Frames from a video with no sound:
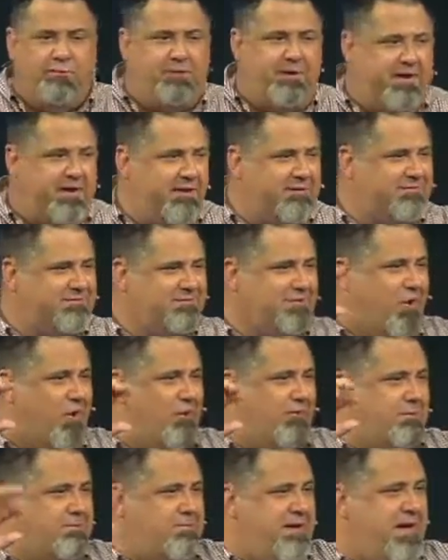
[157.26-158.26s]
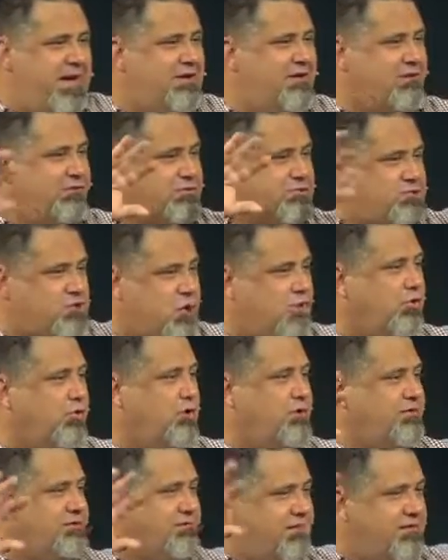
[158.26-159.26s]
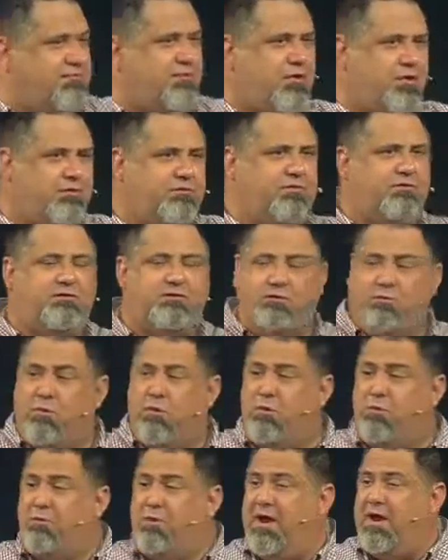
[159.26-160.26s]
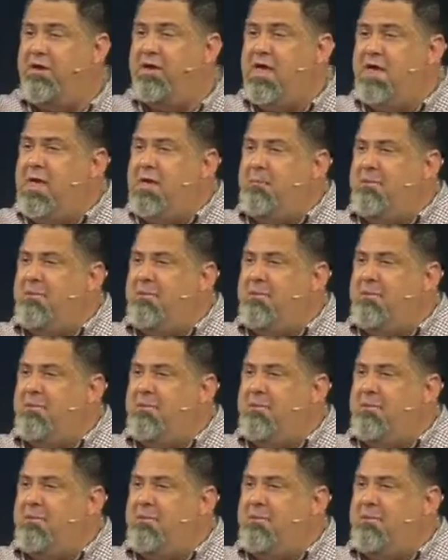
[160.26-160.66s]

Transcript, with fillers: the, all the pain, all the struggle, all the difficulties in the world around.